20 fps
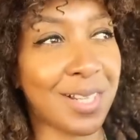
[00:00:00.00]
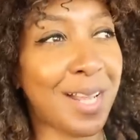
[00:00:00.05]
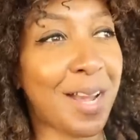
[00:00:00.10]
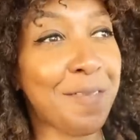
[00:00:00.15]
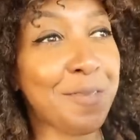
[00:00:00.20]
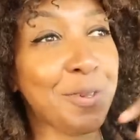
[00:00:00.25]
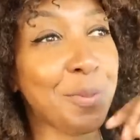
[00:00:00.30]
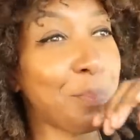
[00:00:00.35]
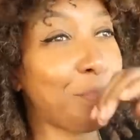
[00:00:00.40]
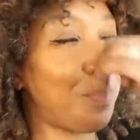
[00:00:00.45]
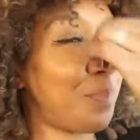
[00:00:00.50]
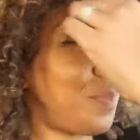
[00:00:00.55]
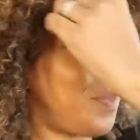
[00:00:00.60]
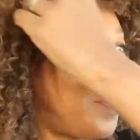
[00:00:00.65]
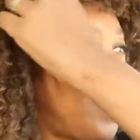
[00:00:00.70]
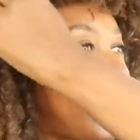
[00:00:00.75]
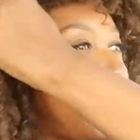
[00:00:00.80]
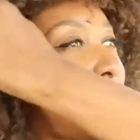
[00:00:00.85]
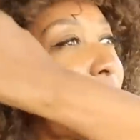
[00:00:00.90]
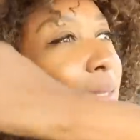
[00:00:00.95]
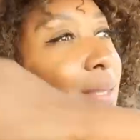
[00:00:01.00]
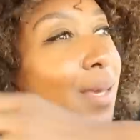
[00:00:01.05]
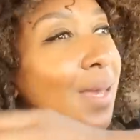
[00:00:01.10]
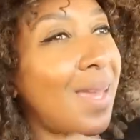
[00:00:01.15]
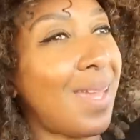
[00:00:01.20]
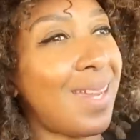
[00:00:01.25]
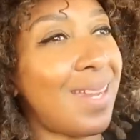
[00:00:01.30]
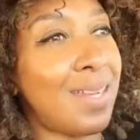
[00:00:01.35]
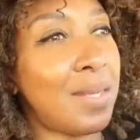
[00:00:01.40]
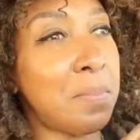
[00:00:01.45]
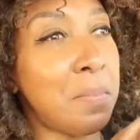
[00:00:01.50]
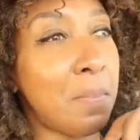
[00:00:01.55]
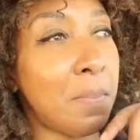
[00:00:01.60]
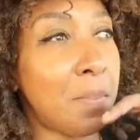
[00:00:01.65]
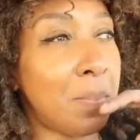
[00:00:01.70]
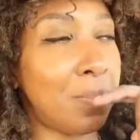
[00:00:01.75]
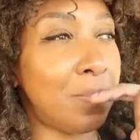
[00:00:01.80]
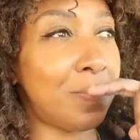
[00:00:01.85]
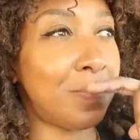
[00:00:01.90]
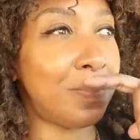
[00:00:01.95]
I've not been there
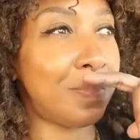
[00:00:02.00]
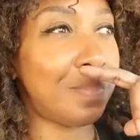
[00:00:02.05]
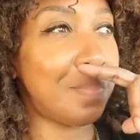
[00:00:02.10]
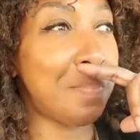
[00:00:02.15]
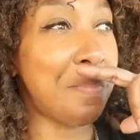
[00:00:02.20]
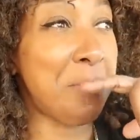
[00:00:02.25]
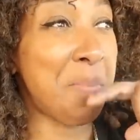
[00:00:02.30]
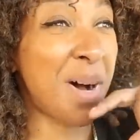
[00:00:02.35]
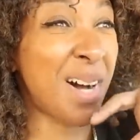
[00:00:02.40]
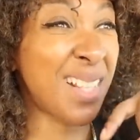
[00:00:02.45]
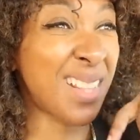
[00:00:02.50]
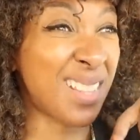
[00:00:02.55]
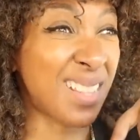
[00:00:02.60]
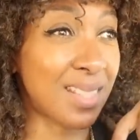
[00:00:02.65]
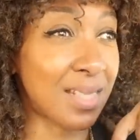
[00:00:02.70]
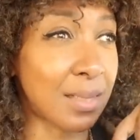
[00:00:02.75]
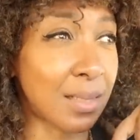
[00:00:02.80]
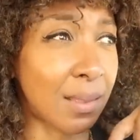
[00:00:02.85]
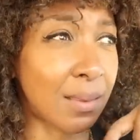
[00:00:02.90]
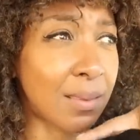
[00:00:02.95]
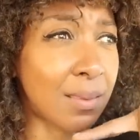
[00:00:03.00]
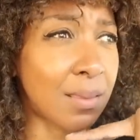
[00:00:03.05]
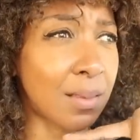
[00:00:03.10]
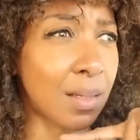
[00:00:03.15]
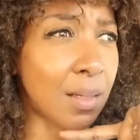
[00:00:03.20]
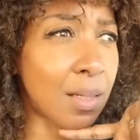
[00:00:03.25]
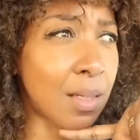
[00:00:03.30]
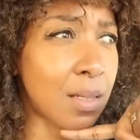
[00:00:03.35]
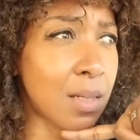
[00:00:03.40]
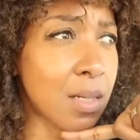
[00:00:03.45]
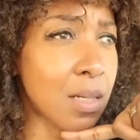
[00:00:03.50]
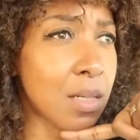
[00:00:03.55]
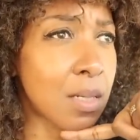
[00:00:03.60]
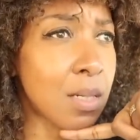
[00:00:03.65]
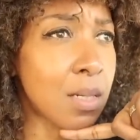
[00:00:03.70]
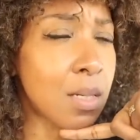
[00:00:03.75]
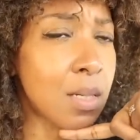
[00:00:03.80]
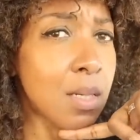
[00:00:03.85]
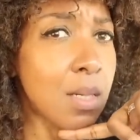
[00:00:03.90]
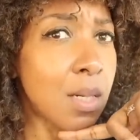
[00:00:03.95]
in months, I think.
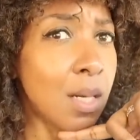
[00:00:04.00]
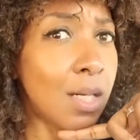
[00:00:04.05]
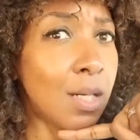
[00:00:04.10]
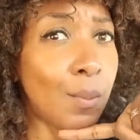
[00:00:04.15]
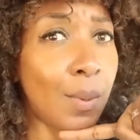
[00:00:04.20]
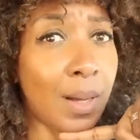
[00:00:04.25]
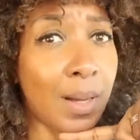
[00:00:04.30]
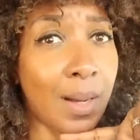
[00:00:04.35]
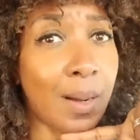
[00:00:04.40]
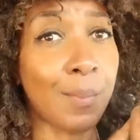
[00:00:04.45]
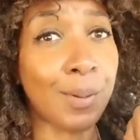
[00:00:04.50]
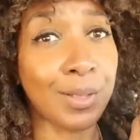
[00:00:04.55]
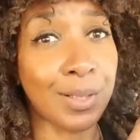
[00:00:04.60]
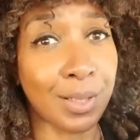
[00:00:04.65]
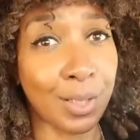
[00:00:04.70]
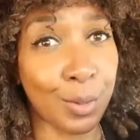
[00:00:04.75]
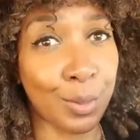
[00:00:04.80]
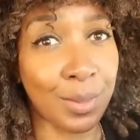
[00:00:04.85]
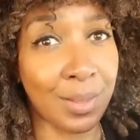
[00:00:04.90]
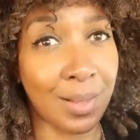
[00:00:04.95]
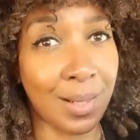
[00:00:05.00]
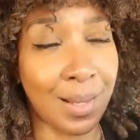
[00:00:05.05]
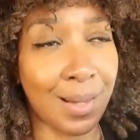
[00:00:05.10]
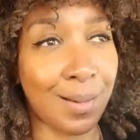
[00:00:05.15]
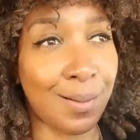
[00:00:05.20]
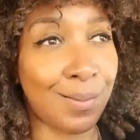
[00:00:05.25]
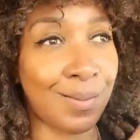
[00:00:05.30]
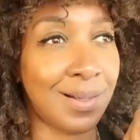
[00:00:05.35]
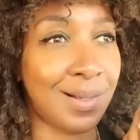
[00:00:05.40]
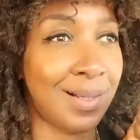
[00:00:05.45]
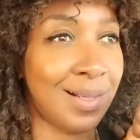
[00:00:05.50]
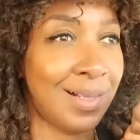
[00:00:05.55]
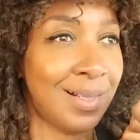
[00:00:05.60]
Anyway, I'm gonna go there now.